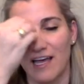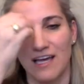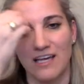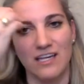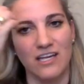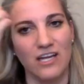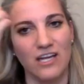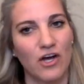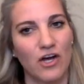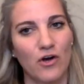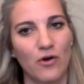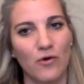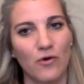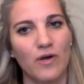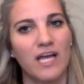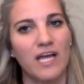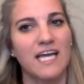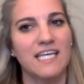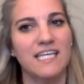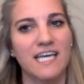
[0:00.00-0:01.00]

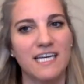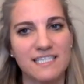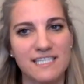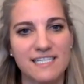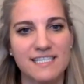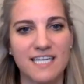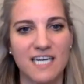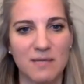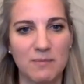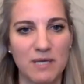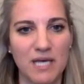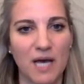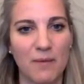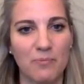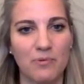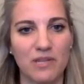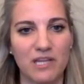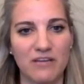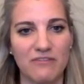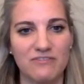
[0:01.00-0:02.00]
yes, it's going to be
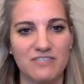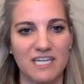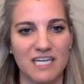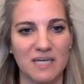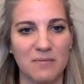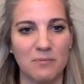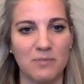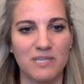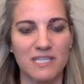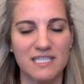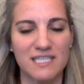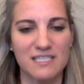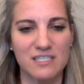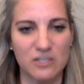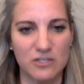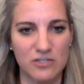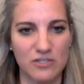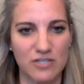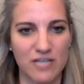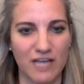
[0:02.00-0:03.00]
uplifting, but this is
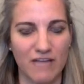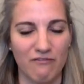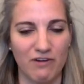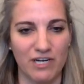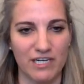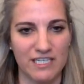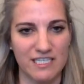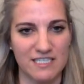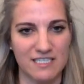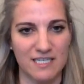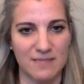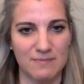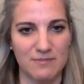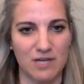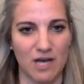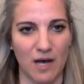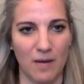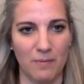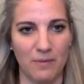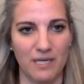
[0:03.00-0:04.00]
also like a very deep
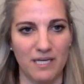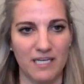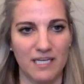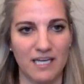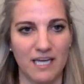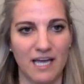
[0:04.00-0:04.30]
topic.